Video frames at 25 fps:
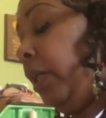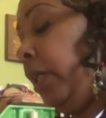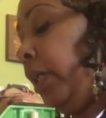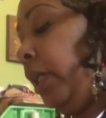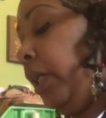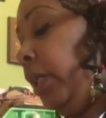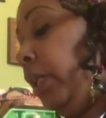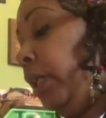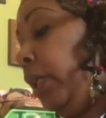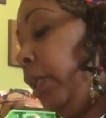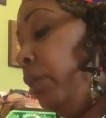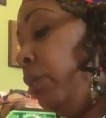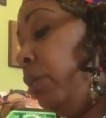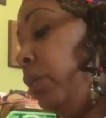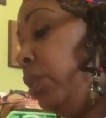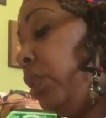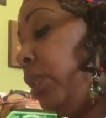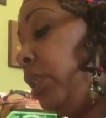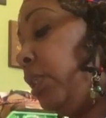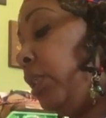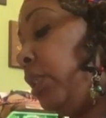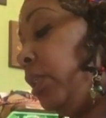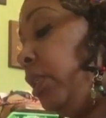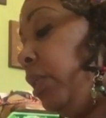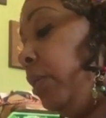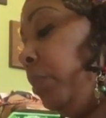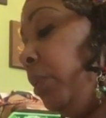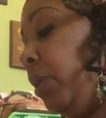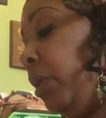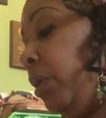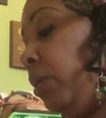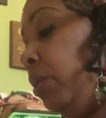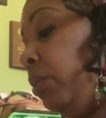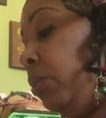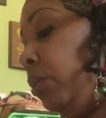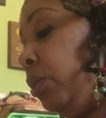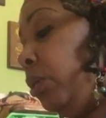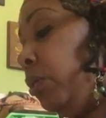And then you just snip
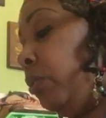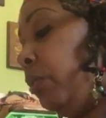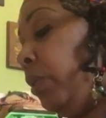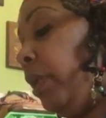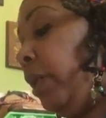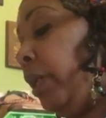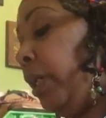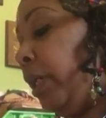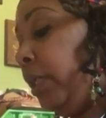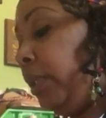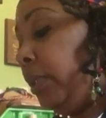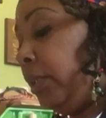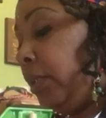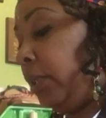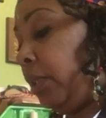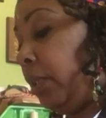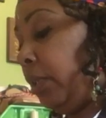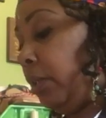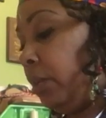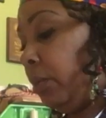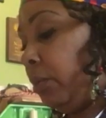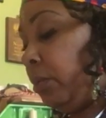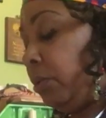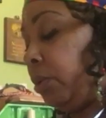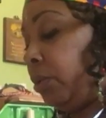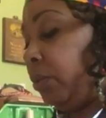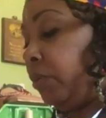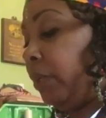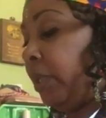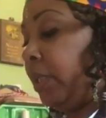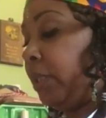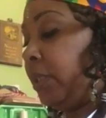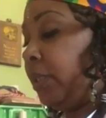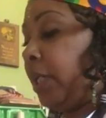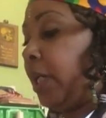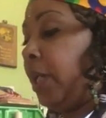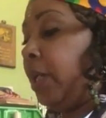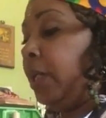those threads, get those
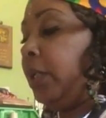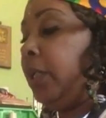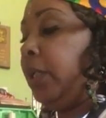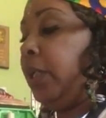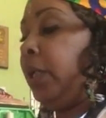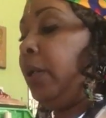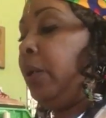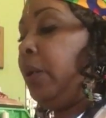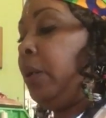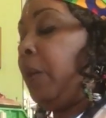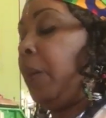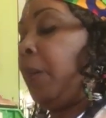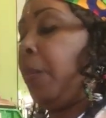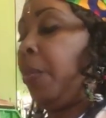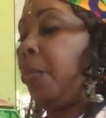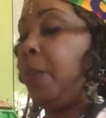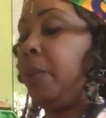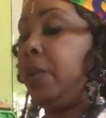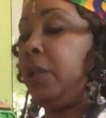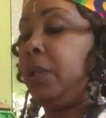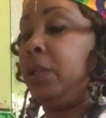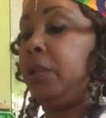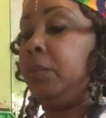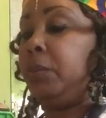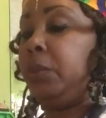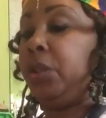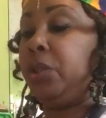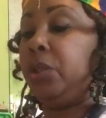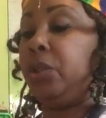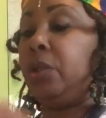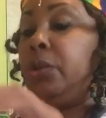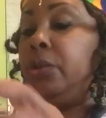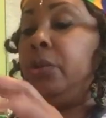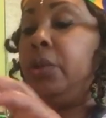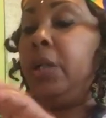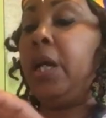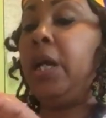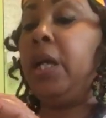threads out of there. Let me show
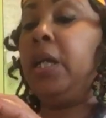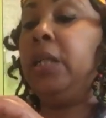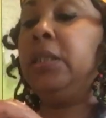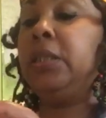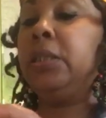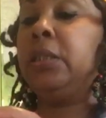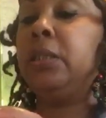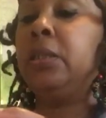you guys.